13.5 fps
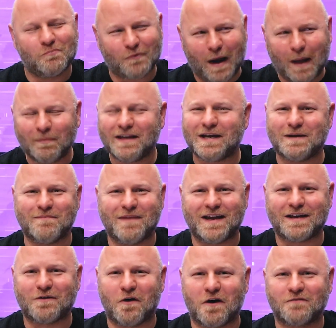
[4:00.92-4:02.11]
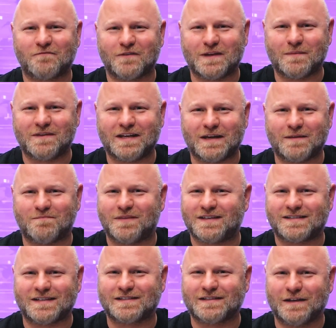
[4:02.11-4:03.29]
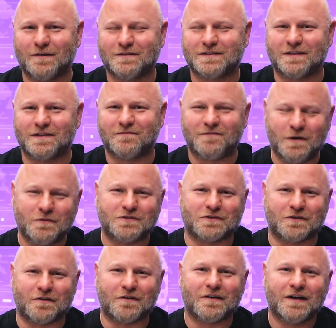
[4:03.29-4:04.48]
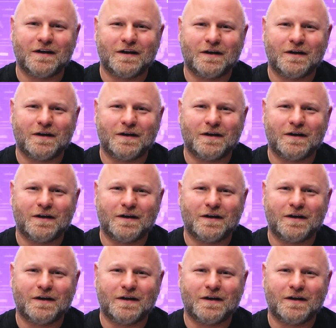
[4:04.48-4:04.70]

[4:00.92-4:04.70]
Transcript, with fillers: probably going to make it hard for them to get business loans in the future,